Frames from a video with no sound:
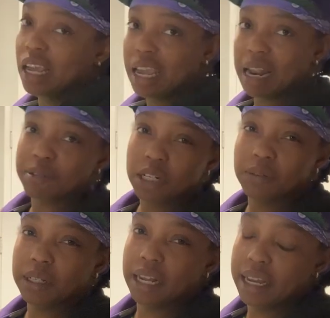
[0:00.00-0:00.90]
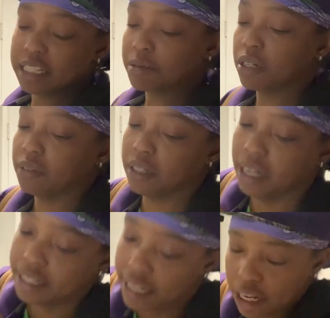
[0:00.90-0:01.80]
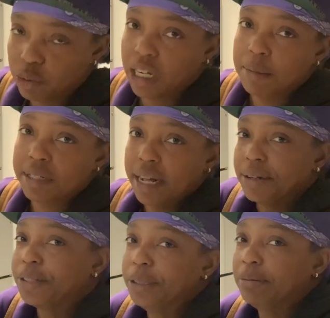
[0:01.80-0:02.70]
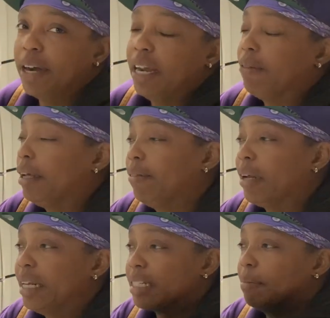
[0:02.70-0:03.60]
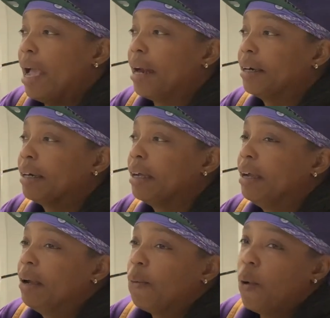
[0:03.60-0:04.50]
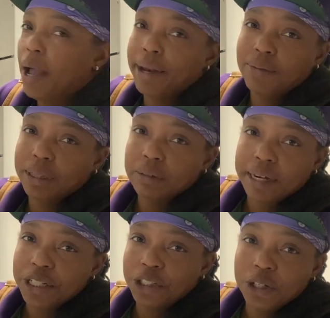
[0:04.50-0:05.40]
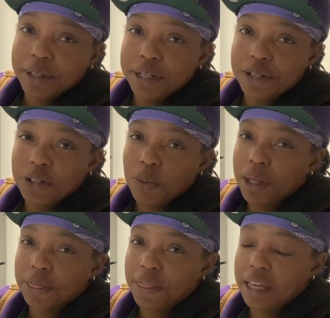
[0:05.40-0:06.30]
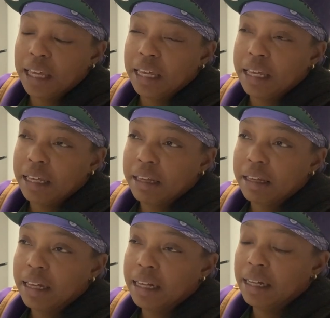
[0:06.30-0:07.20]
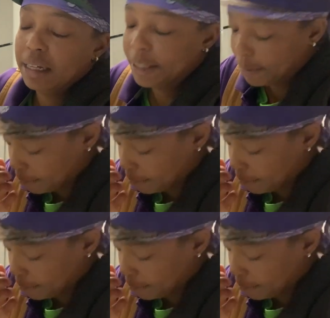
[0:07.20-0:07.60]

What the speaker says: and I'm starting to realize that that's what it comes down to, right? It really doesn't matter what the ratio is, or what the uh